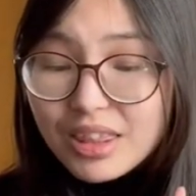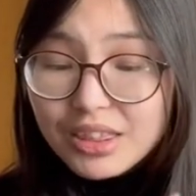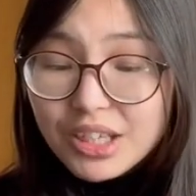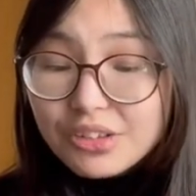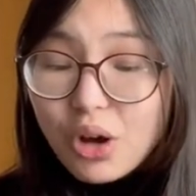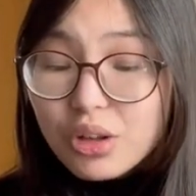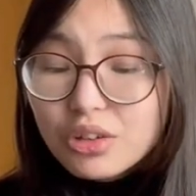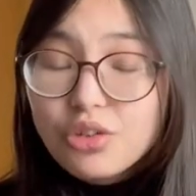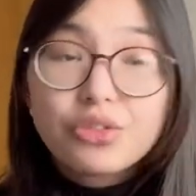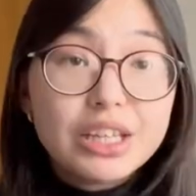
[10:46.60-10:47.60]
There's also
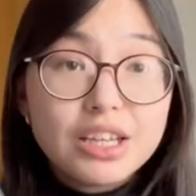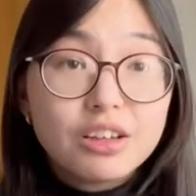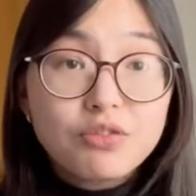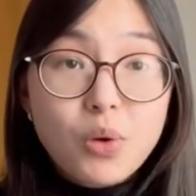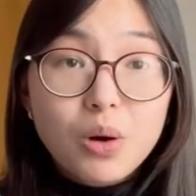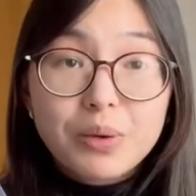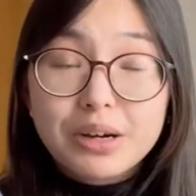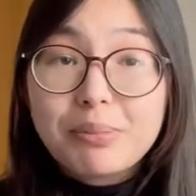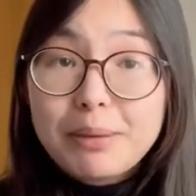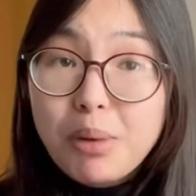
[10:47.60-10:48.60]
a really good foreword
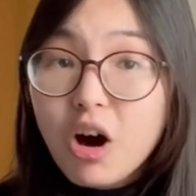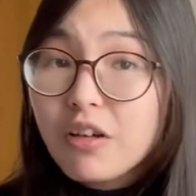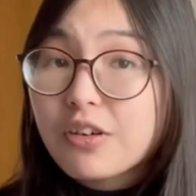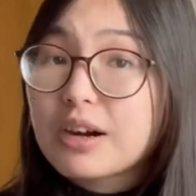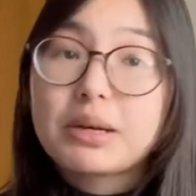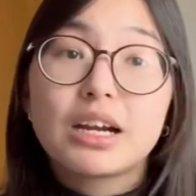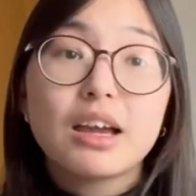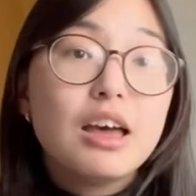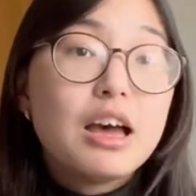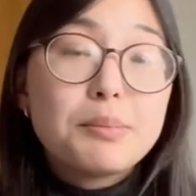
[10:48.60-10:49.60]
by Paul Farmer.
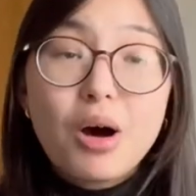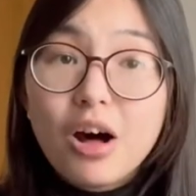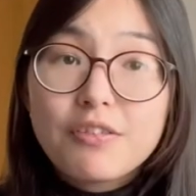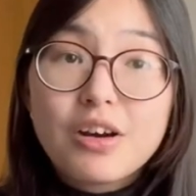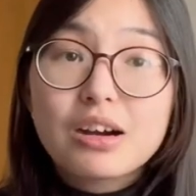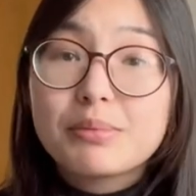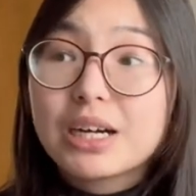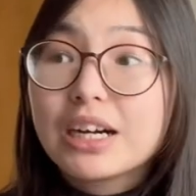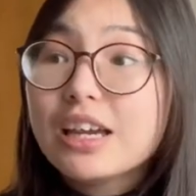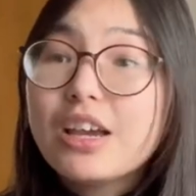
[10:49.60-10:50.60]
Paul
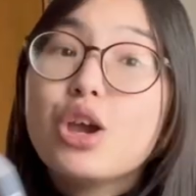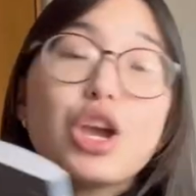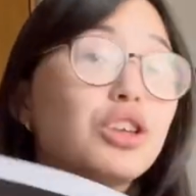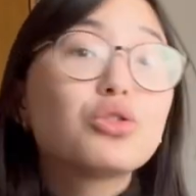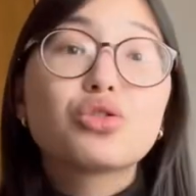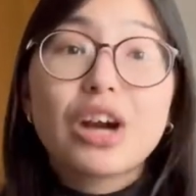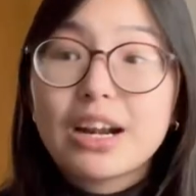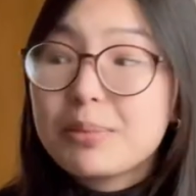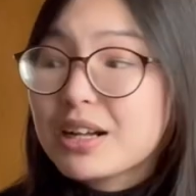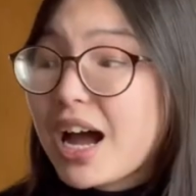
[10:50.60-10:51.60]
Farmer,
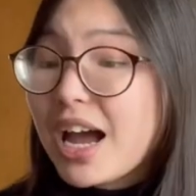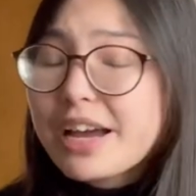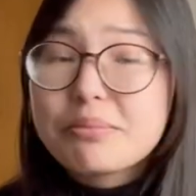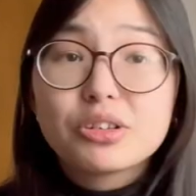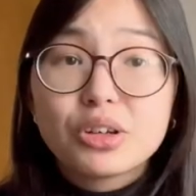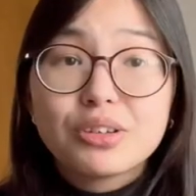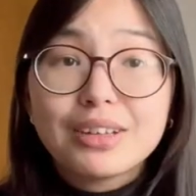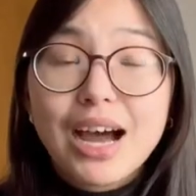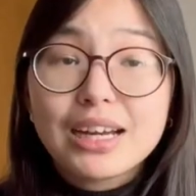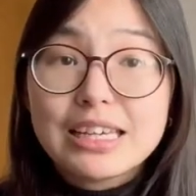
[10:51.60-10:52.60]
incredible guy. I'm so
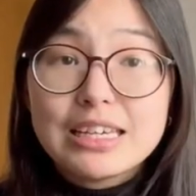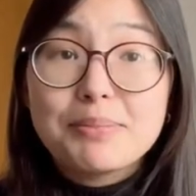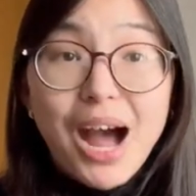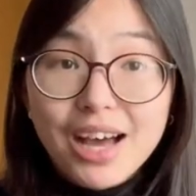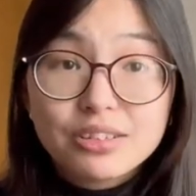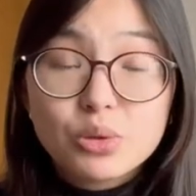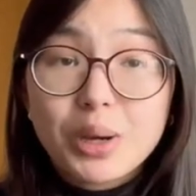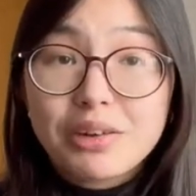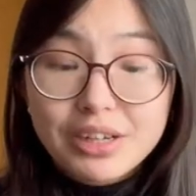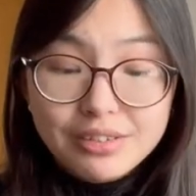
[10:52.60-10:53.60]
sad he passed
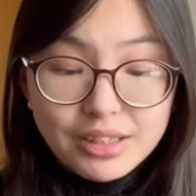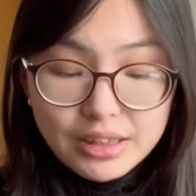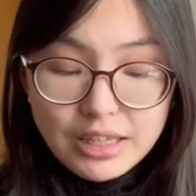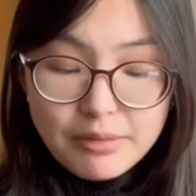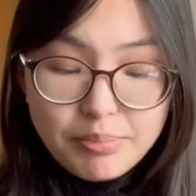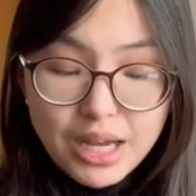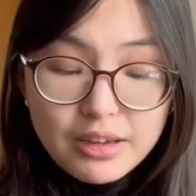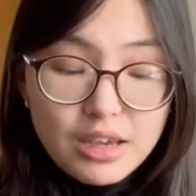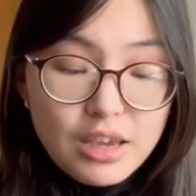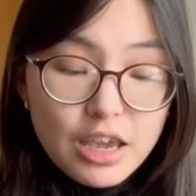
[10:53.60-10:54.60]
away recently. But
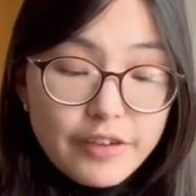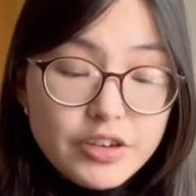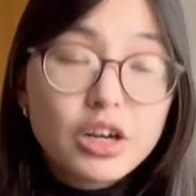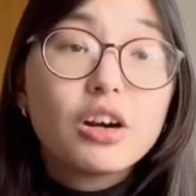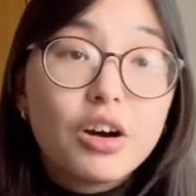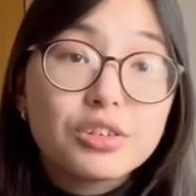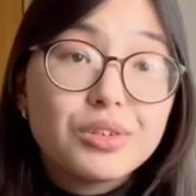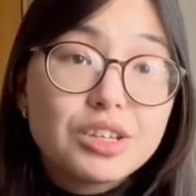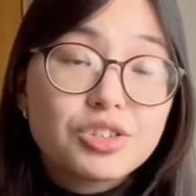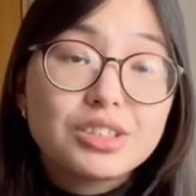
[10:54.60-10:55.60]
if you're also
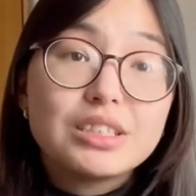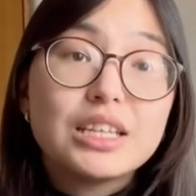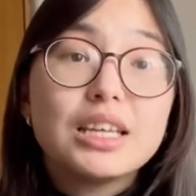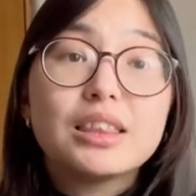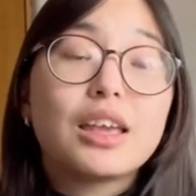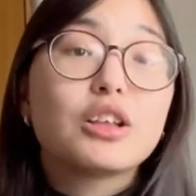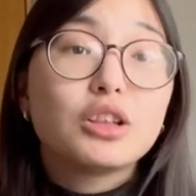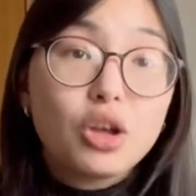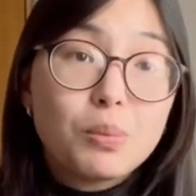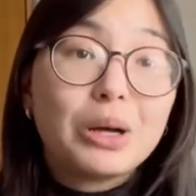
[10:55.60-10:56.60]
interested in like
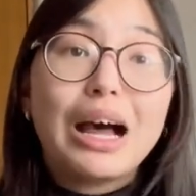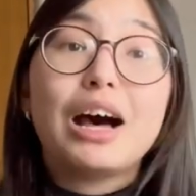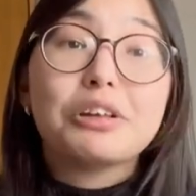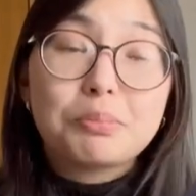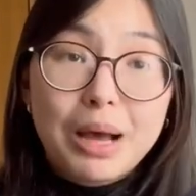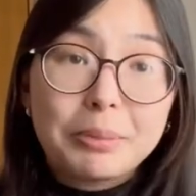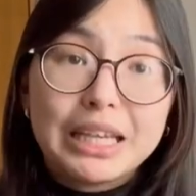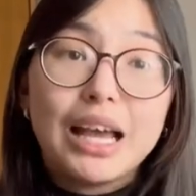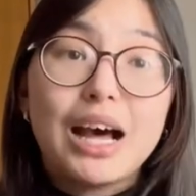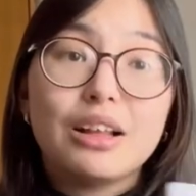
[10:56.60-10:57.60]
global health, public
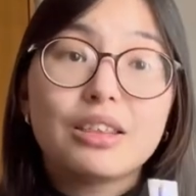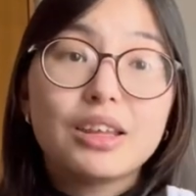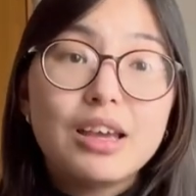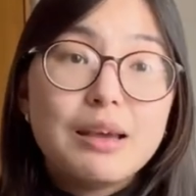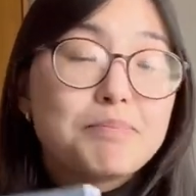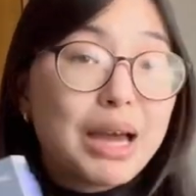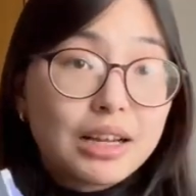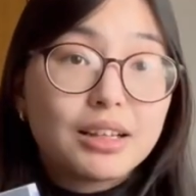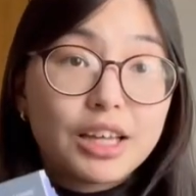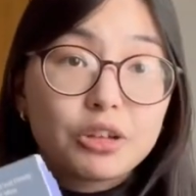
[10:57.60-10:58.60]
health,
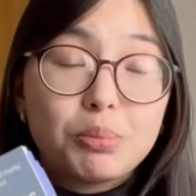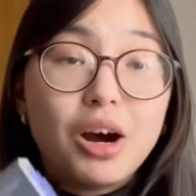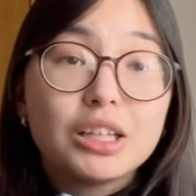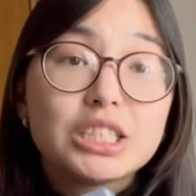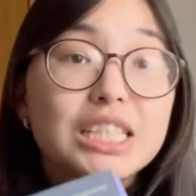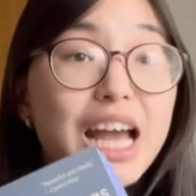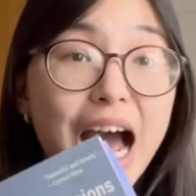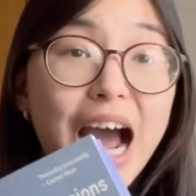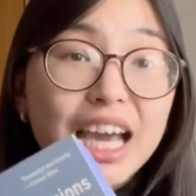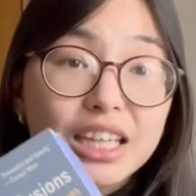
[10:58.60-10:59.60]
medical anthropology,
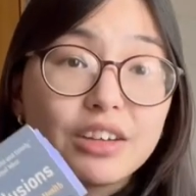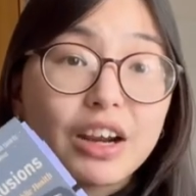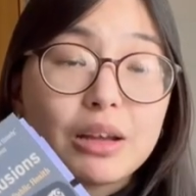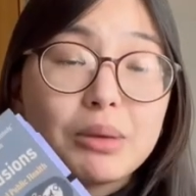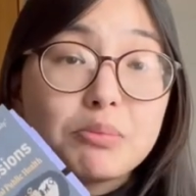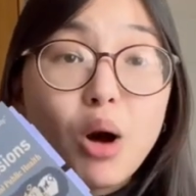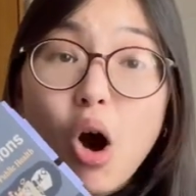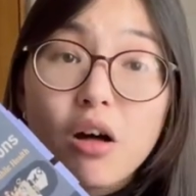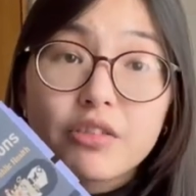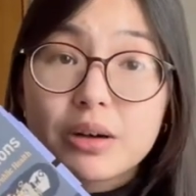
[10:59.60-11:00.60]
highly recommend
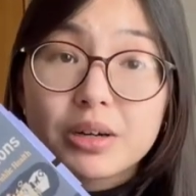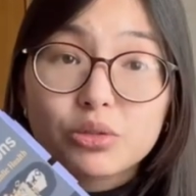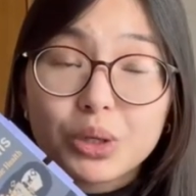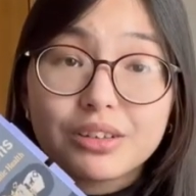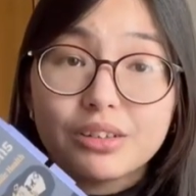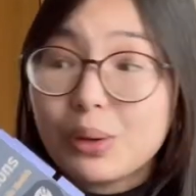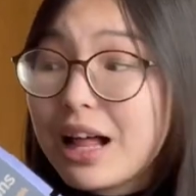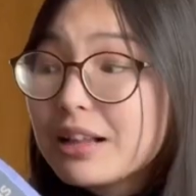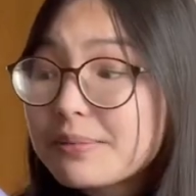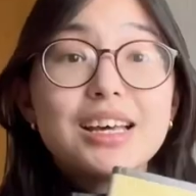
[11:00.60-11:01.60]
Paul Farmer's works as
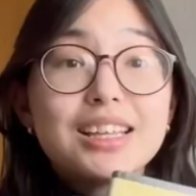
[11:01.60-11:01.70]
well.